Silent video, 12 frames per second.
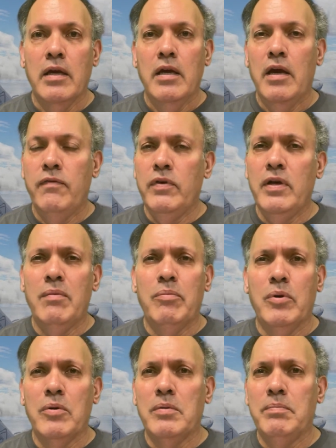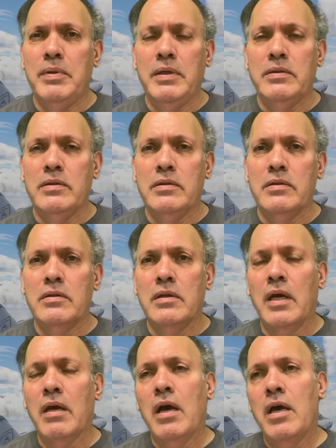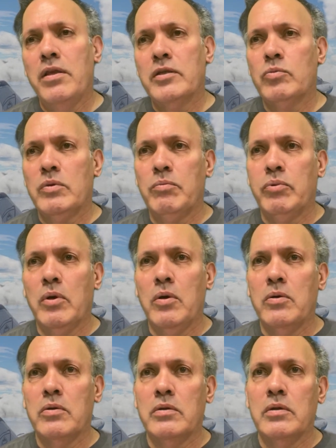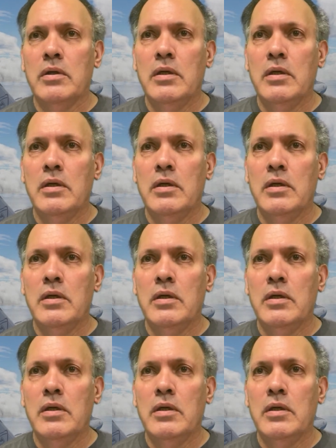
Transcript: If you get broken pieces, you're like, ah, this one broke, or